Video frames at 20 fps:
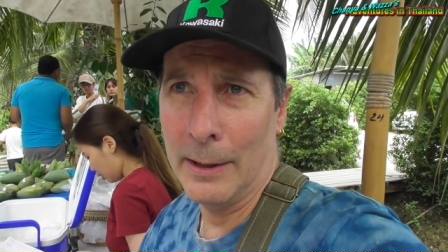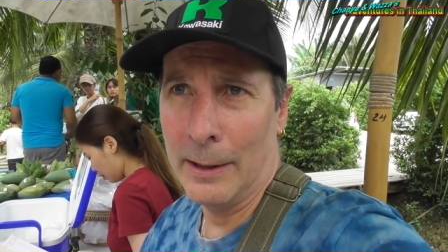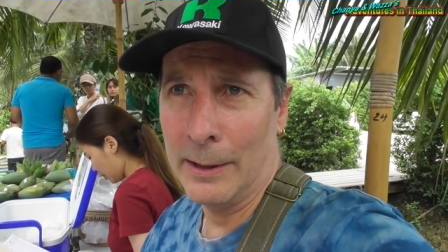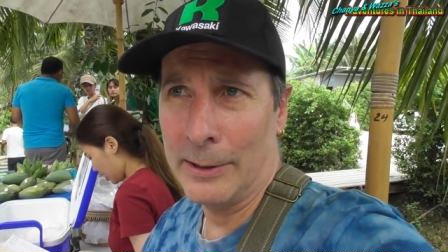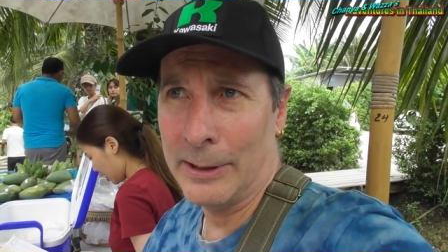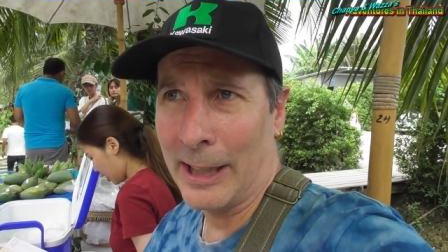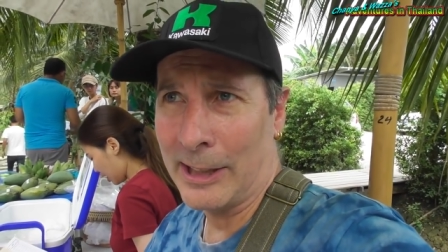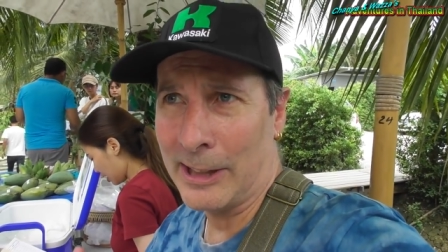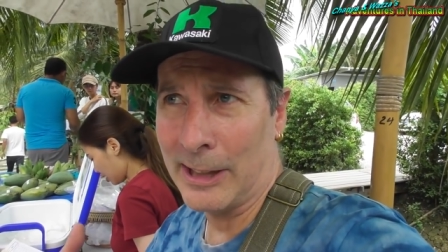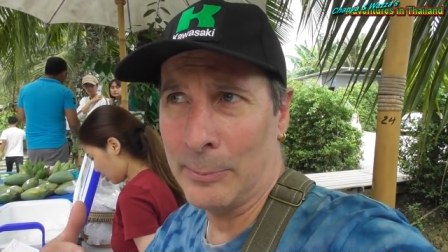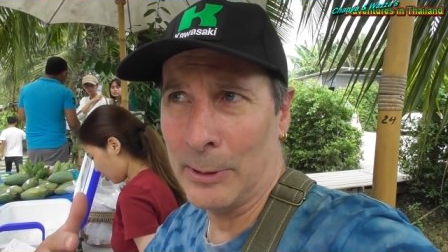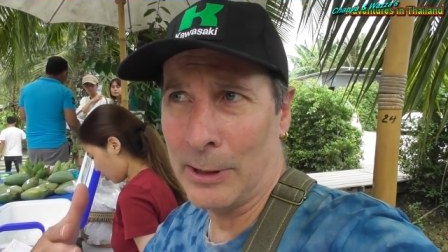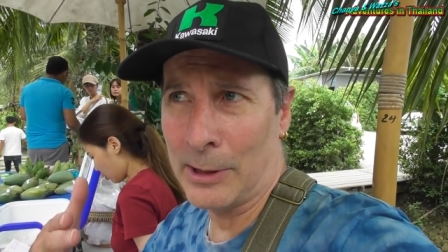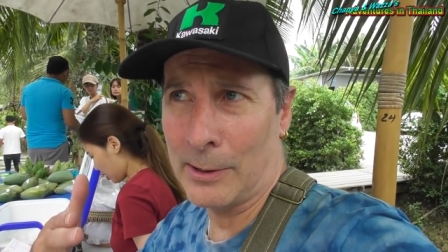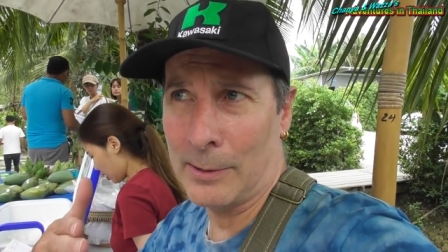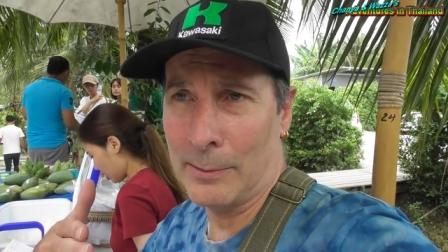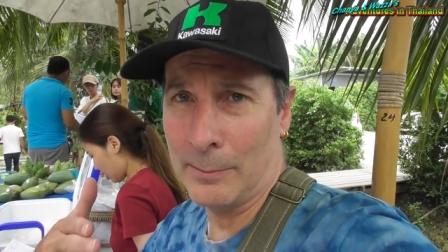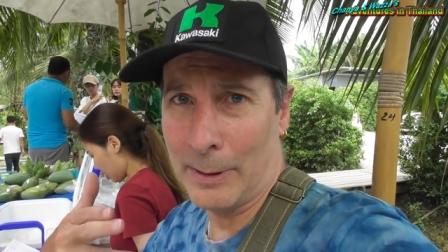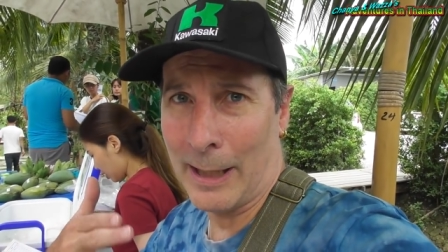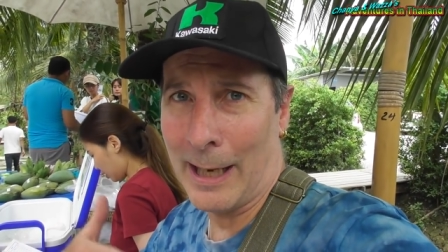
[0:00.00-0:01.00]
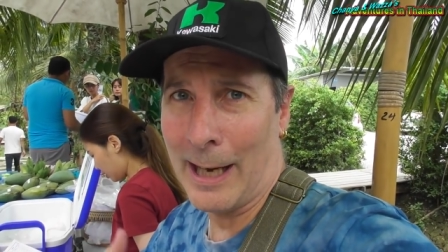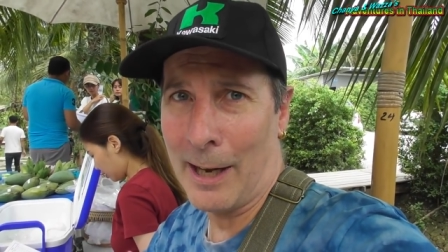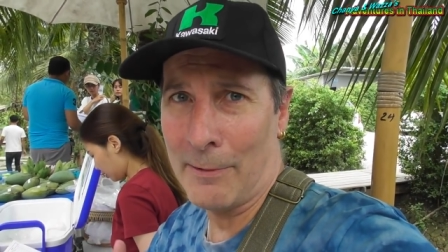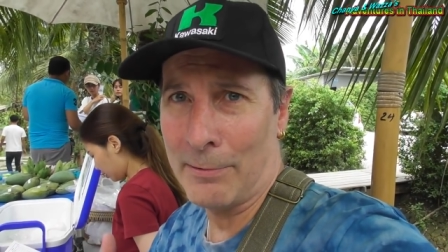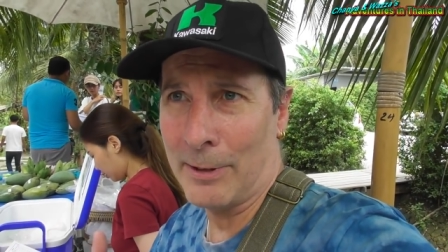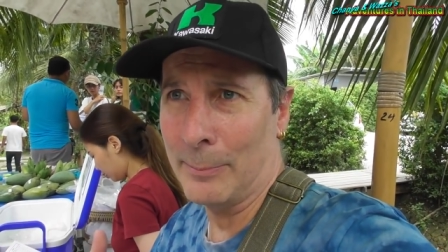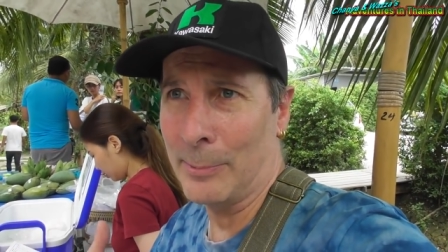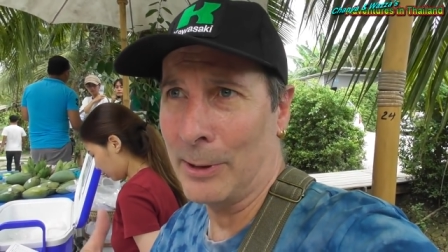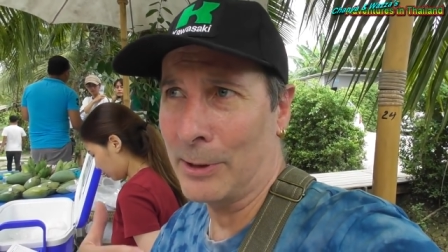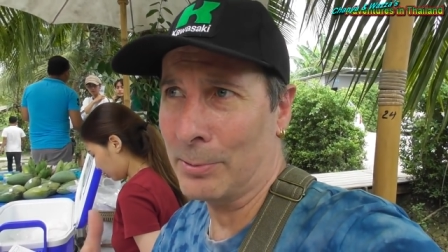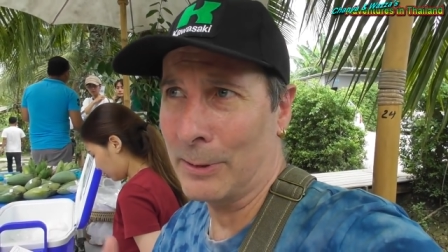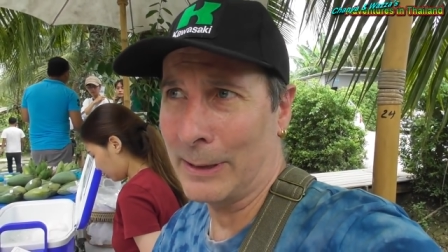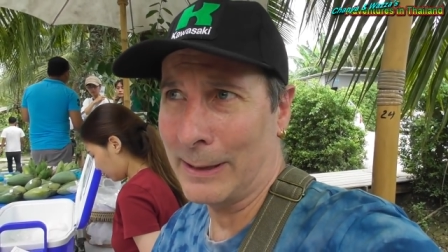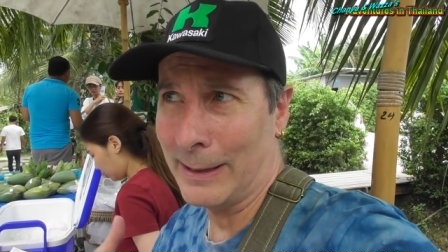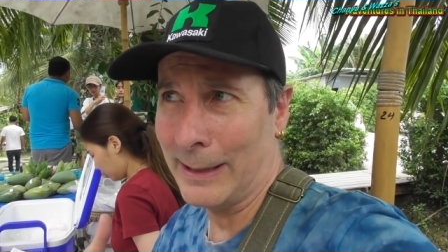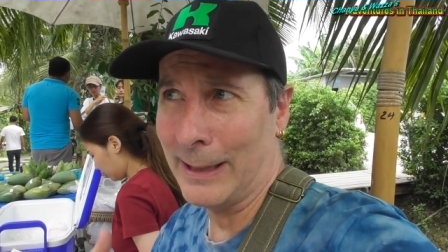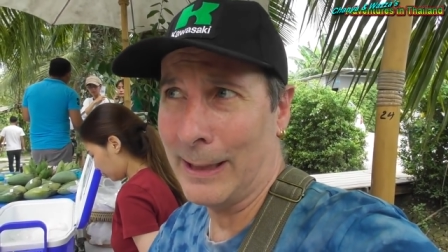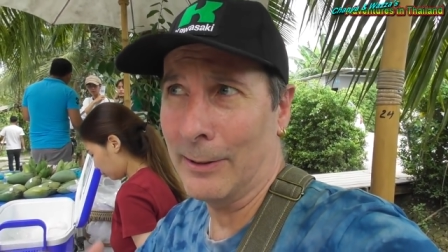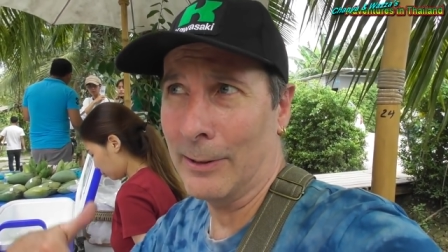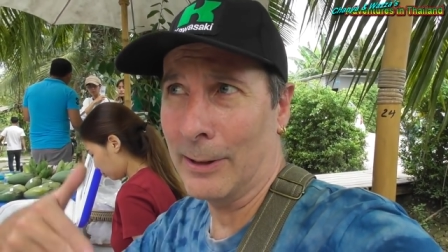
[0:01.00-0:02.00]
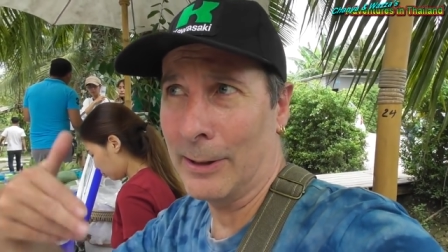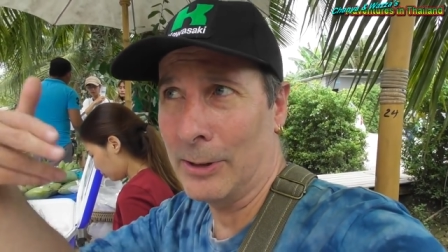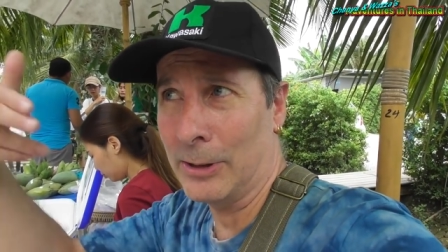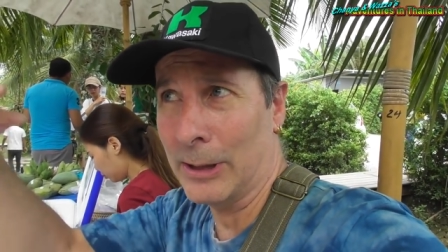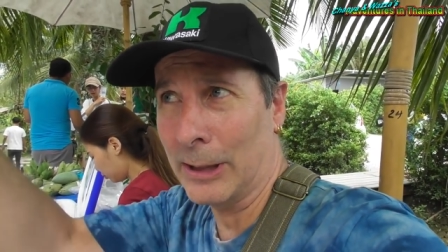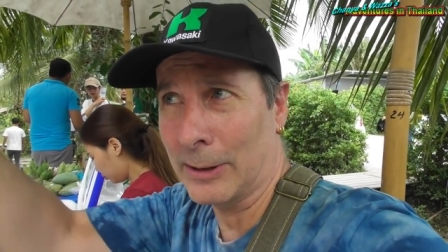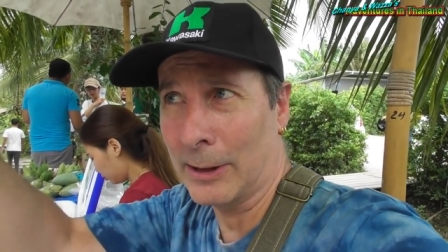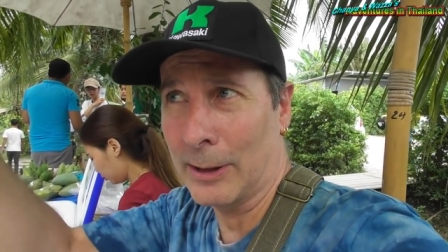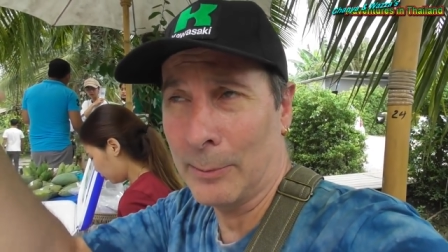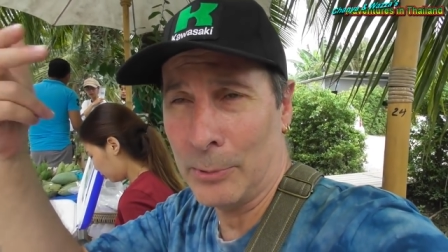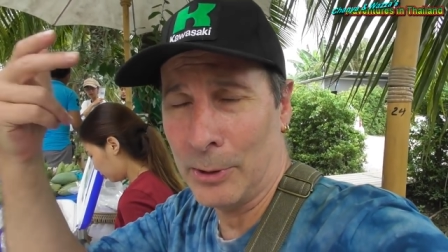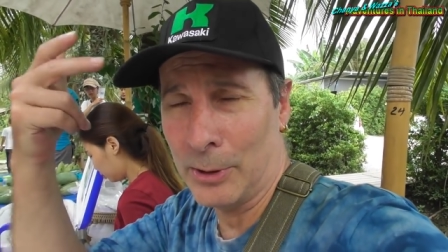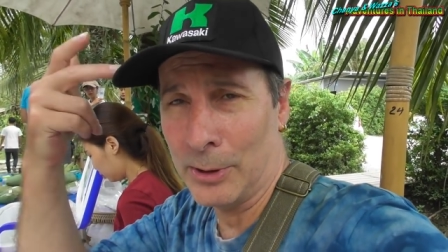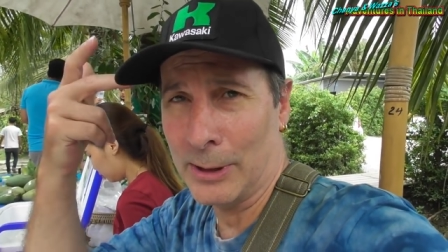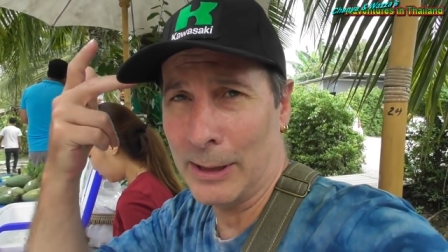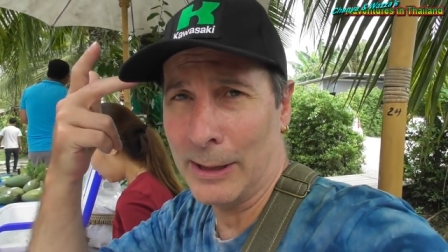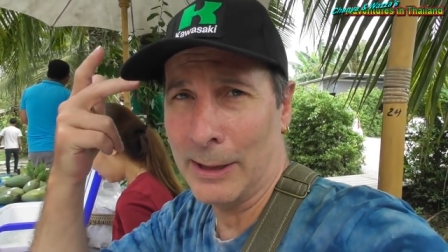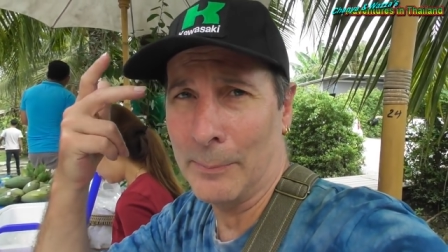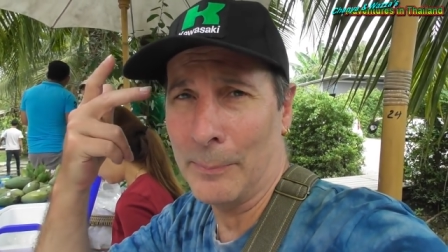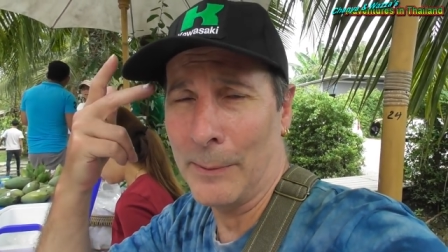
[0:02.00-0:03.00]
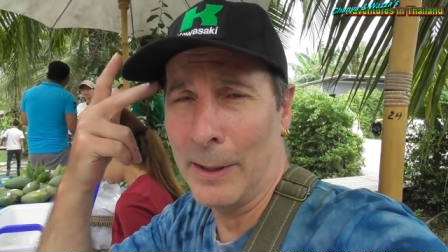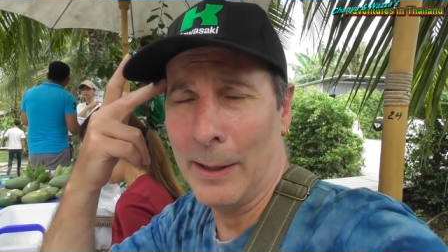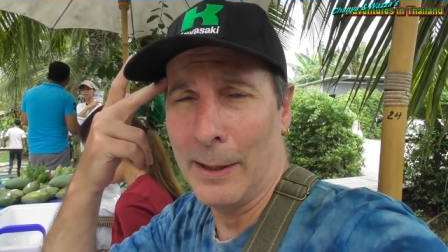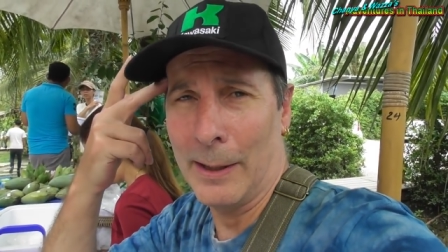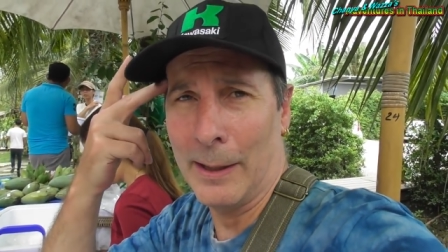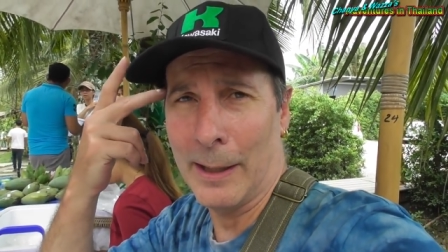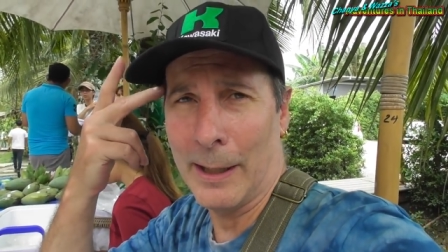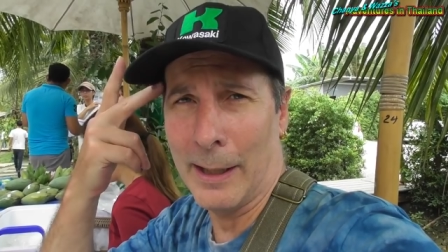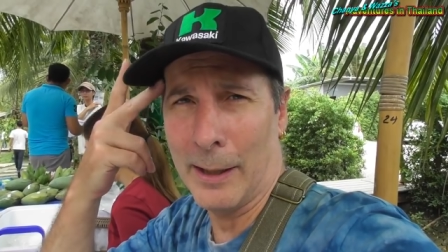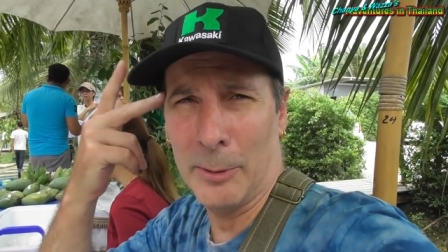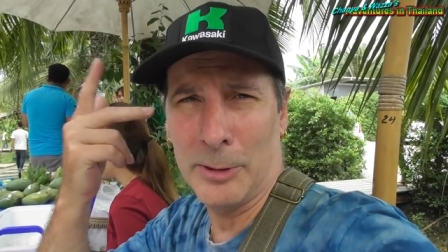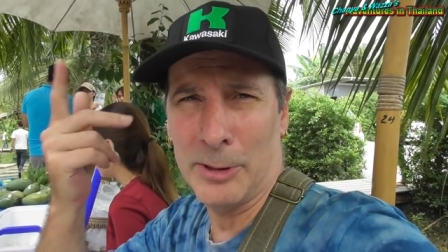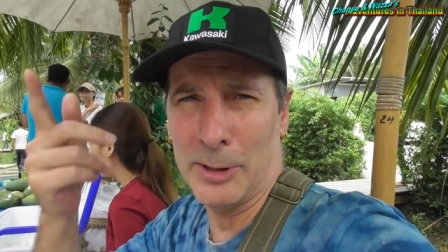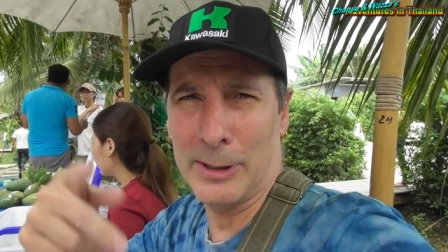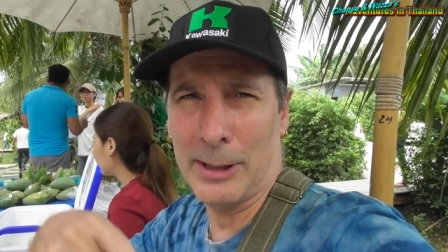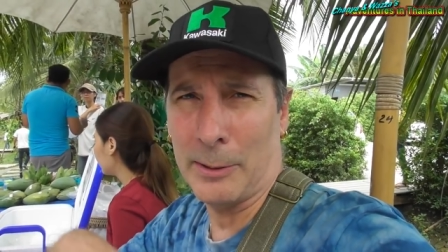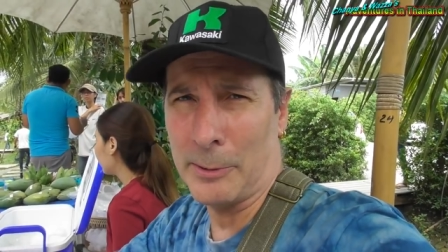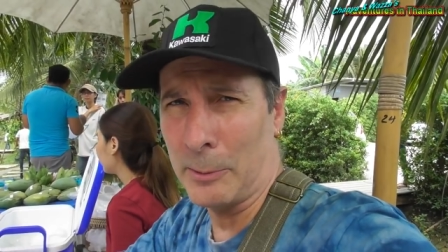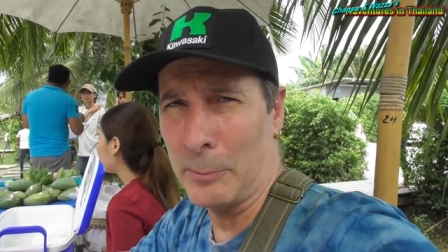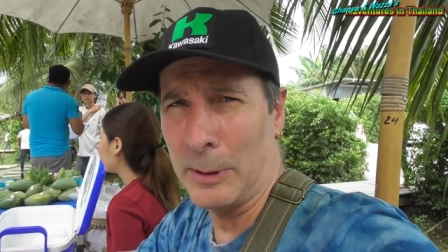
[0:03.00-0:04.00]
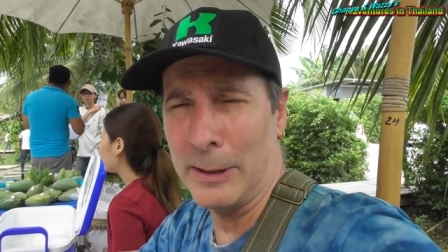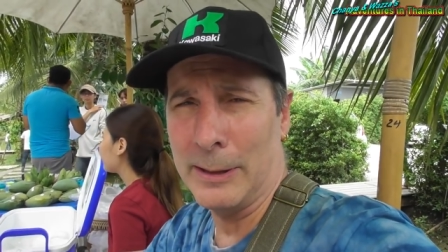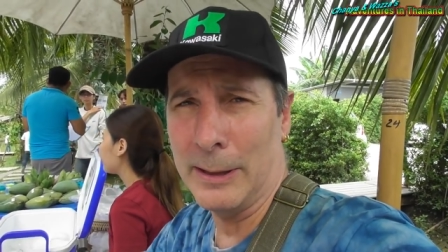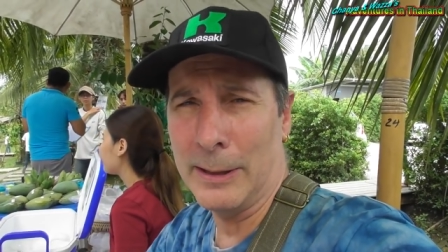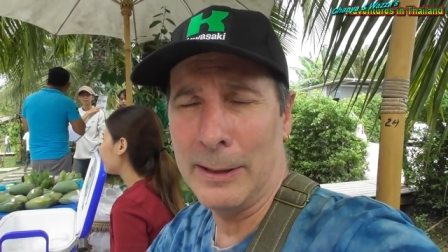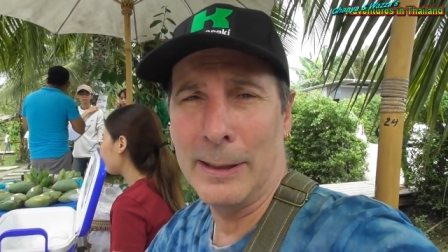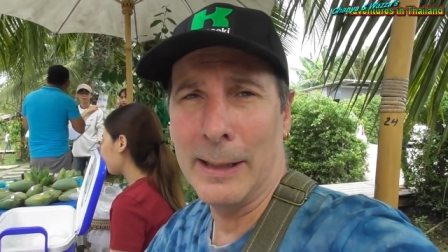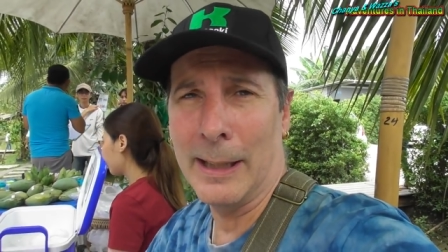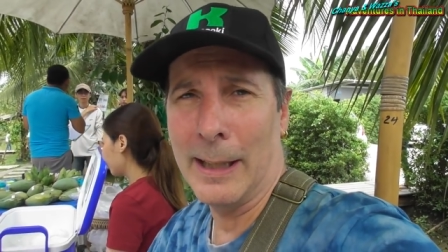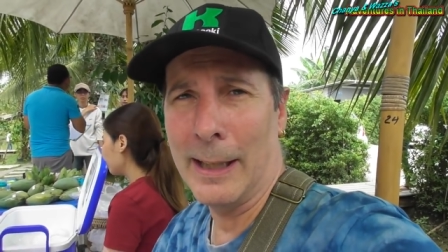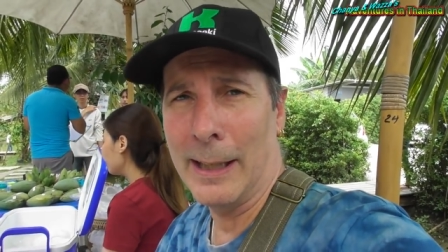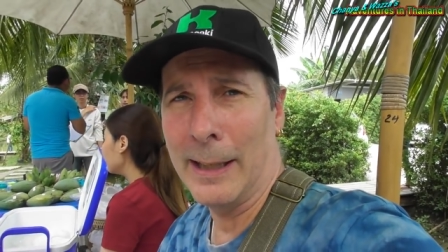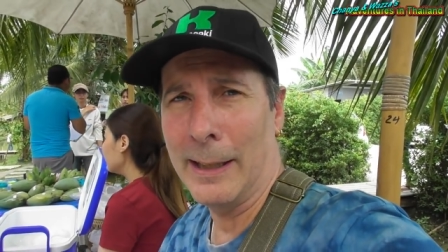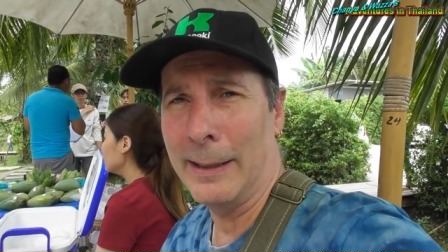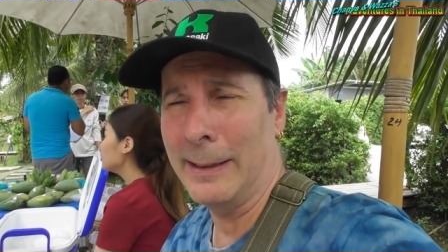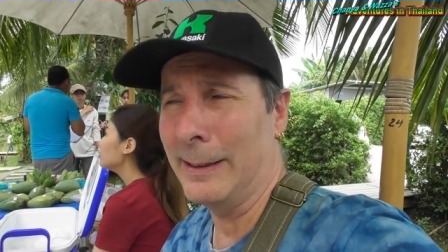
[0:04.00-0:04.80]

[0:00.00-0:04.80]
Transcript: It's actually halfway between here and Jesada Museum, uh, which is something we did uh,